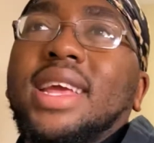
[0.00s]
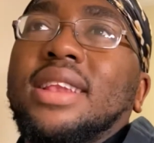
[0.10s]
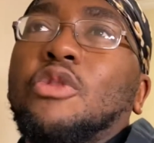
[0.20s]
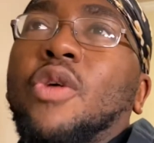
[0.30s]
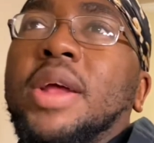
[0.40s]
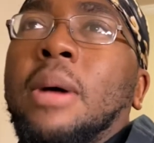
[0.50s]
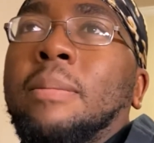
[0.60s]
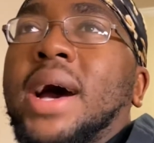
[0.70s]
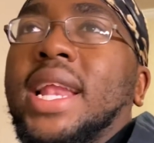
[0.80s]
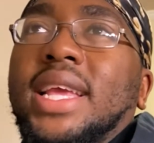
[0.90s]
then the way my
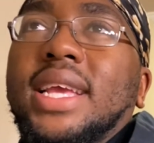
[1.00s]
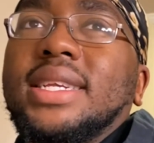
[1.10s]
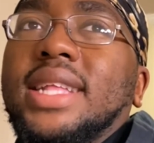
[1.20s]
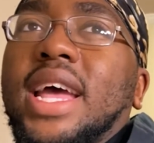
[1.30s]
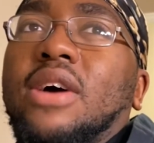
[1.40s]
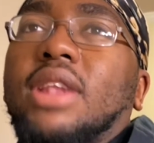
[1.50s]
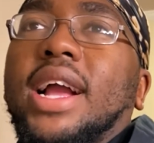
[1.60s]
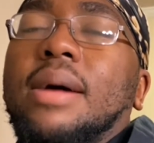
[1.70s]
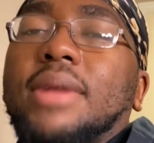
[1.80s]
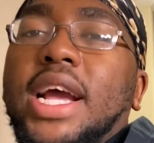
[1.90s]
body is now, like,
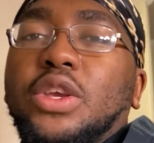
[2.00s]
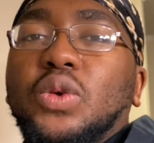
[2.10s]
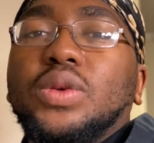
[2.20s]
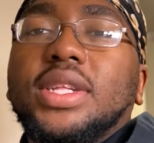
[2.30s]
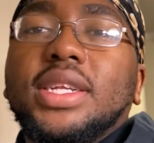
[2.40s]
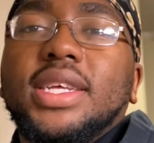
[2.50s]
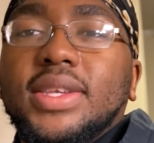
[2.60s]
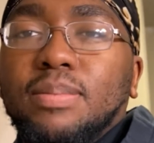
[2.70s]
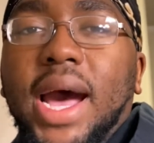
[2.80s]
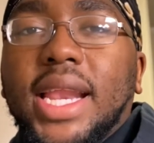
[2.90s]
I'm not used to this
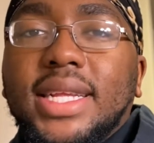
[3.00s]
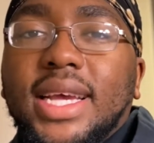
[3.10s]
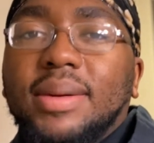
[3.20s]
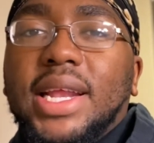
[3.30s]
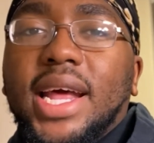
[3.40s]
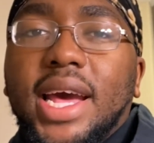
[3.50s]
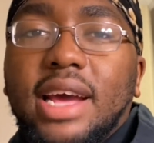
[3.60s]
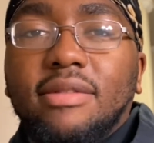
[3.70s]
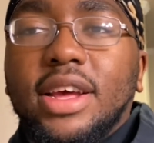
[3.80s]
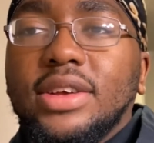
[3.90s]
body type that I
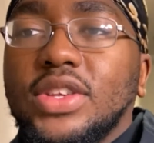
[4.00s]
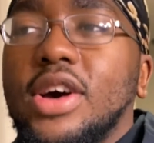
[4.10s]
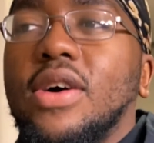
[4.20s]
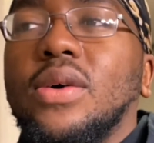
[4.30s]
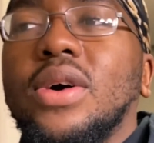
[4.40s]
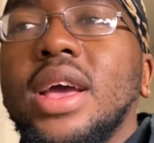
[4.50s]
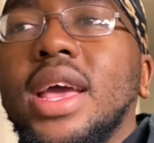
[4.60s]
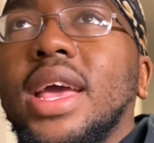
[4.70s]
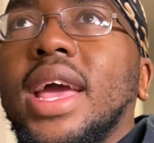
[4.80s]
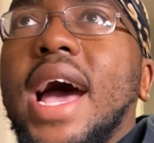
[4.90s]
have now. So
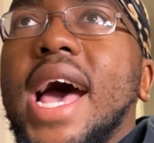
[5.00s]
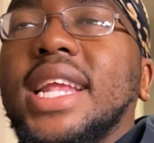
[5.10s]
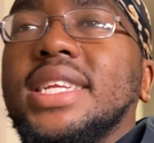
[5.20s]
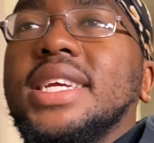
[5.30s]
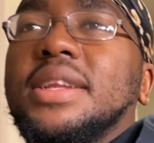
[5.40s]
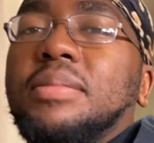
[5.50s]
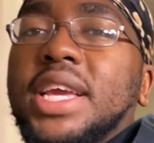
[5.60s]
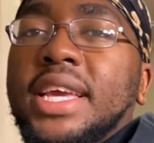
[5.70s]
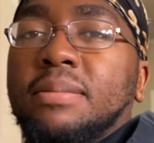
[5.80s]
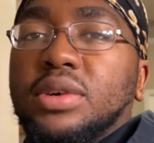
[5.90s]
I just need to be
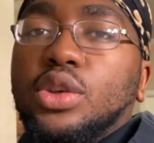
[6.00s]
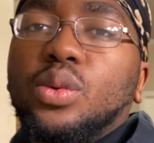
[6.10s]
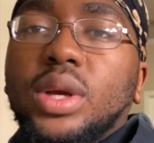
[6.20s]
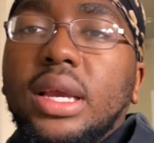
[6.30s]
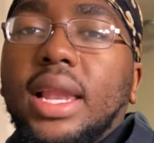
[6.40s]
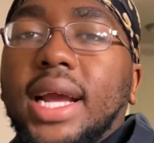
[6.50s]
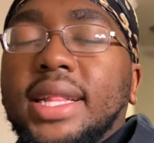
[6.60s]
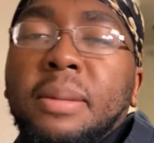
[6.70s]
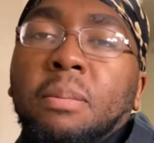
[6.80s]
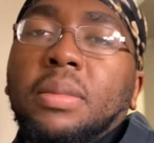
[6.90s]
in between, like,
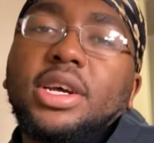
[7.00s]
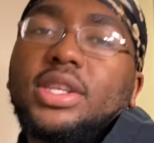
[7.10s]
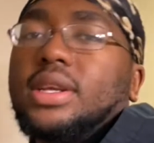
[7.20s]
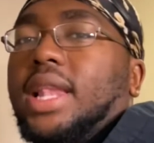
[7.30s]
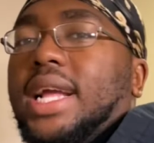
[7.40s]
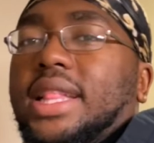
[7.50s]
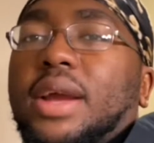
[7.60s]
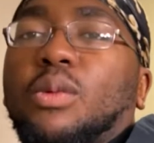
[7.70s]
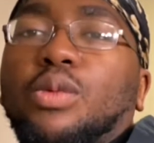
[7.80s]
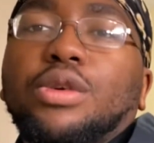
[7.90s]
that muscle, like, that
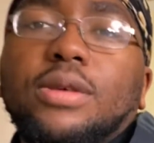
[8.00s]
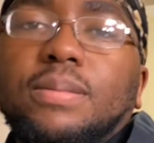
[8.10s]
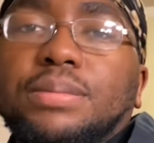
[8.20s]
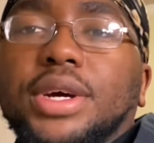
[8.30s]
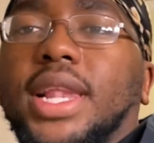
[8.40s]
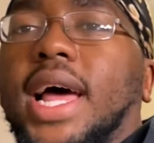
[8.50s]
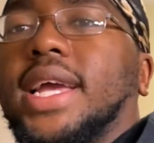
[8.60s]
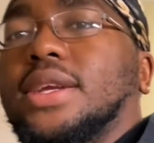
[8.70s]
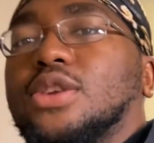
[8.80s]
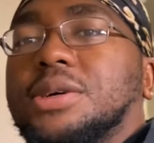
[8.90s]
rip. But,
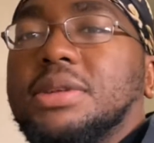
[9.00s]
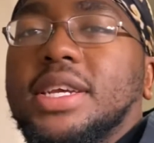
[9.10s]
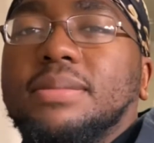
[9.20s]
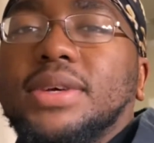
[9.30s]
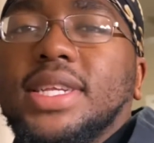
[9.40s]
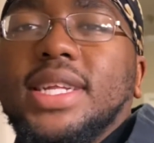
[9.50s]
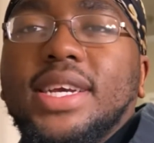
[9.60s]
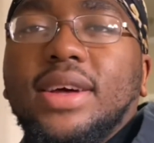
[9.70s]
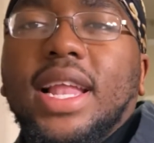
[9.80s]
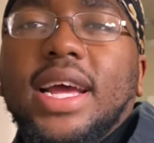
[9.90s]
like, you know what I'm saying? But
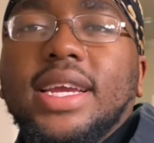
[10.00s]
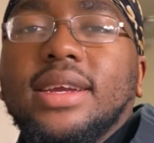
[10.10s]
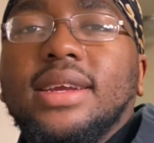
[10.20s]
still, like,